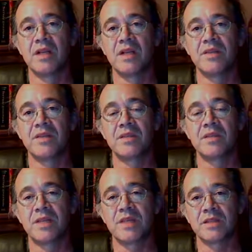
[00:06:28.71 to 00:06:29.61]
that is the
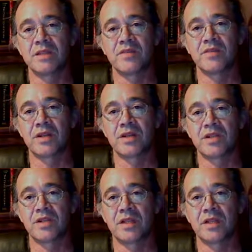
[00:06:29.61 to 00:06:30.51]
basis of all
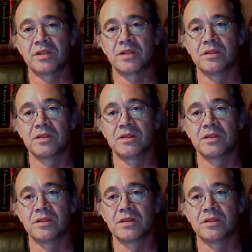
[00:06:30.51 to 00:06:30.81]
exchange.